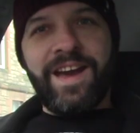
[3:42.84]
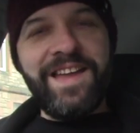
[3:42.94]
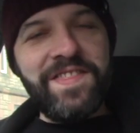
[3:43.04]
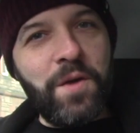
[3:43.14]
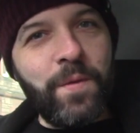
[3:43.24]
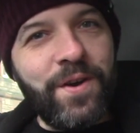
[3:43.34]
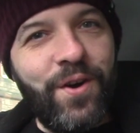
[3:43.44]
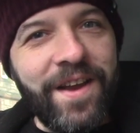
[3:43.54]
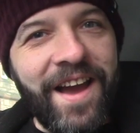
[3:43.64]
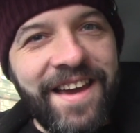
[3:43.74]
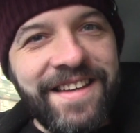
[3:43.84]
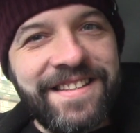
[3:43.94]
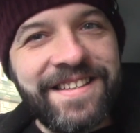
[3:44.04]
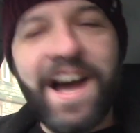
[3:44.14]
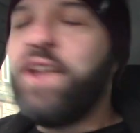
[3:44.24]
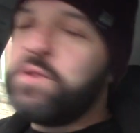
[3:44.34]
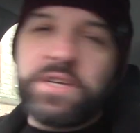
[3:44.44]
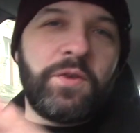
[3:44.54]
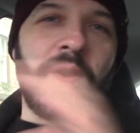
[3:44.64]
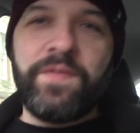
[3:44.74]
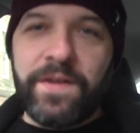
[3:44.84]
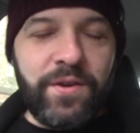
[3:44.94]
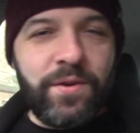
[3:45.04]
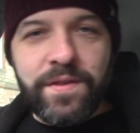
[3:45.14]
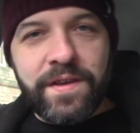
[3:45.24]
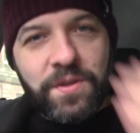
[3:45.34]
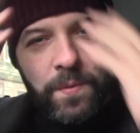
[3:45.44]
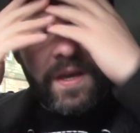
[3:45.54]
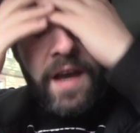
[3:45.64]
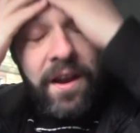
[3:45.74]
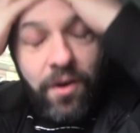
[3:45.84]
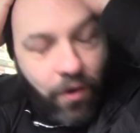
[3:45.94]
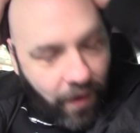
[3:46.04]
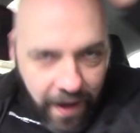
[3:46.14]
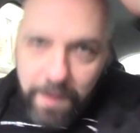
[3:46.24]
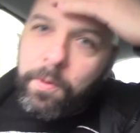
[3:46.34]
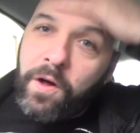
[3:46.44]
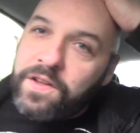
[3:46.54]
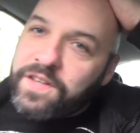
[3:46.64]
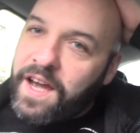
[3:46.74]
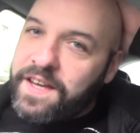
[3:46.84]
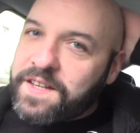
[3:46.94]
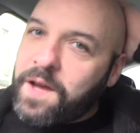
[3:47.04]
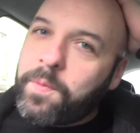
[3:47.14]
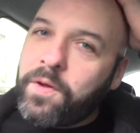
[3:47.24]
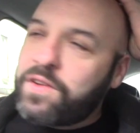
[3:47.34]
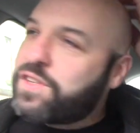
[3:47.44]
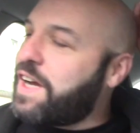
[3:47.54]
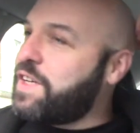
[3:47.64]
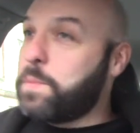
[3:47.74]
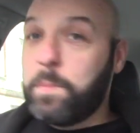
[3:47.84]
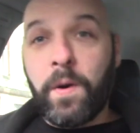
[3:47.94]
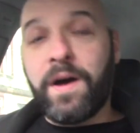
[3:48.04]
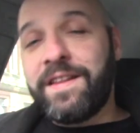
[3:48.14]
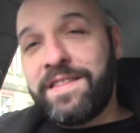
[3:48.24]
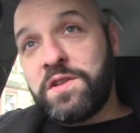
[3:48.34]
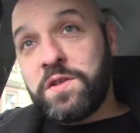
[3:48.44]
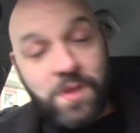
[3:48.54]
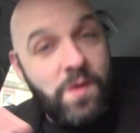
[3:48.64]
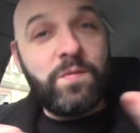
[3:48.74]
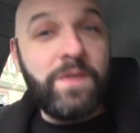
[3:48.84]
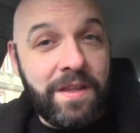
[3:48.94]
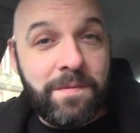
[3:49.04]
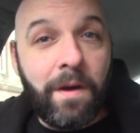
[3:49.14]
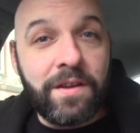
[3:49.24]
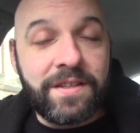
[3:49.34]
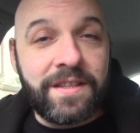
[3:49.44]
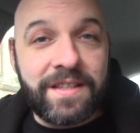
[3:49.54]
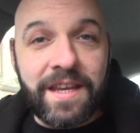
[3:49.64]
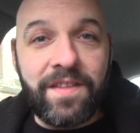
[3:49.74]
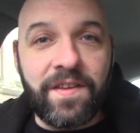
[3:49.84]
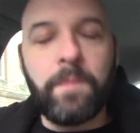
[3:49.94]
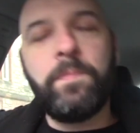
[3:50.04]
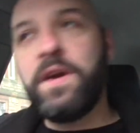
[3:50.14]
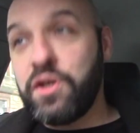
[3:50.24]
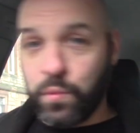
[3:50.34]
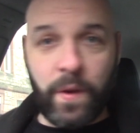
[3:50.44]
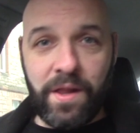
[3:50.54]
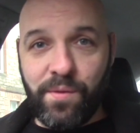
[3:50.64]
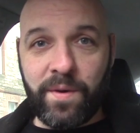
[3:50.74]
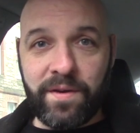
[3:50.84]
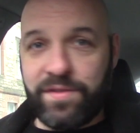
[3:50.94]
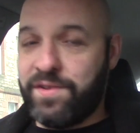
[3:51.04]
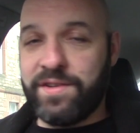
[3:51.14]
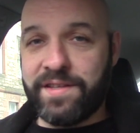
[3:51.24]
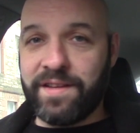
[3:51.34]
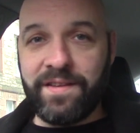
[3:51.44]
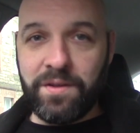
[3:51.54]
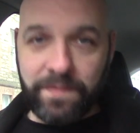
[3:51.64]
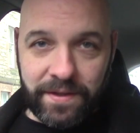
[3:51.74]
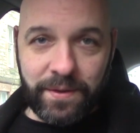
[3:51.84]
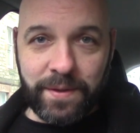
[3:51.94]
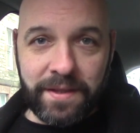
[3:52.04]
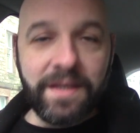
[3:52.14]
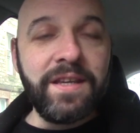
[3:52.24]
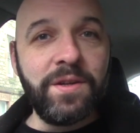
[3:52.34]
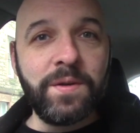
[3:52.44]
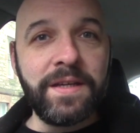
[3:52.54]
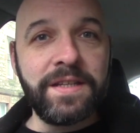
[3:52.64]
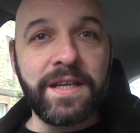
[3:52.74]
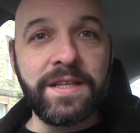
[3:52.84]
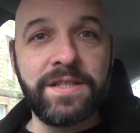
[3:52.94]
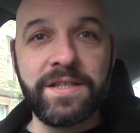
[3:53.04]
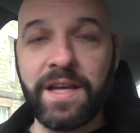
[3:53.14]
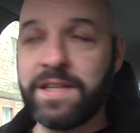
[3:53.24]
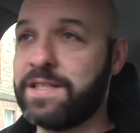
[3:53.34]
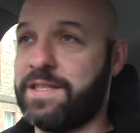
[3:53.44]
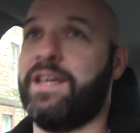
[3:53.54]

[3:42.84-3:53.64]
And there we go, guys. I know it's a quick video this week. I know, I apologise. But there's not really much to say there. But it's well worth just a little video to let you know it exists. That's